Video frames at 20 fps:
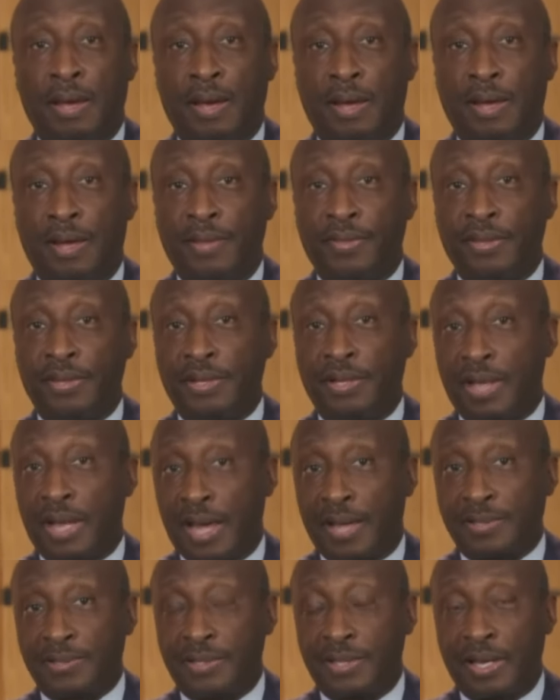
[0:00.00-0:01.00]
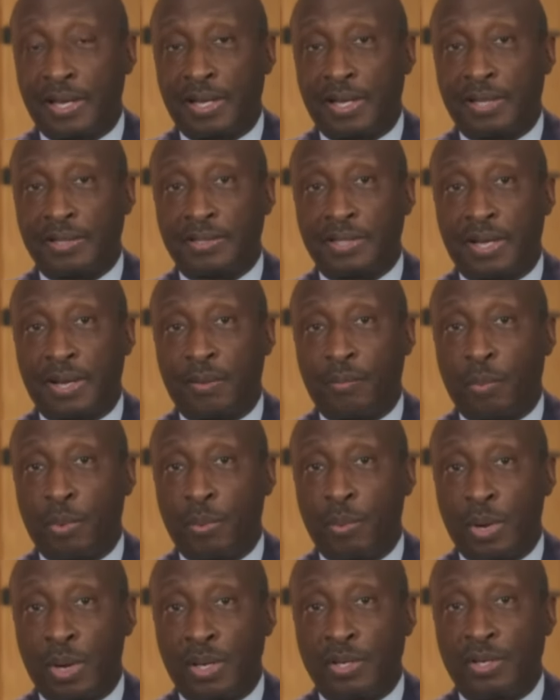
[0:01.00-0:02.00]
And then the last thing is that
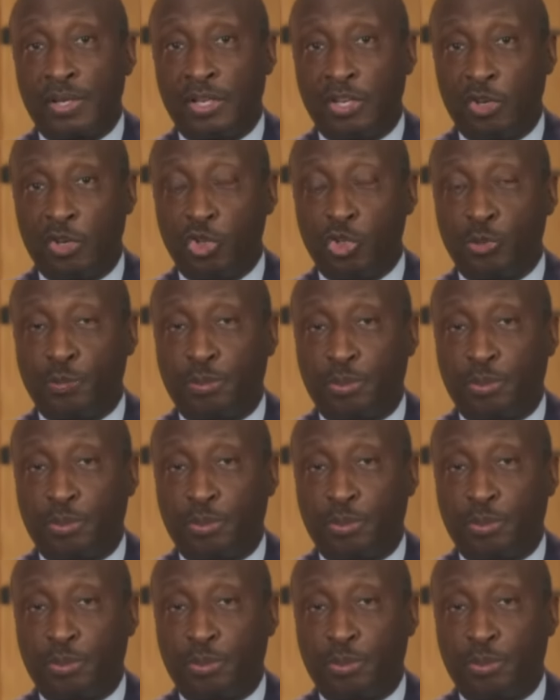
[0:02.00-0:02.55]
we wanted to use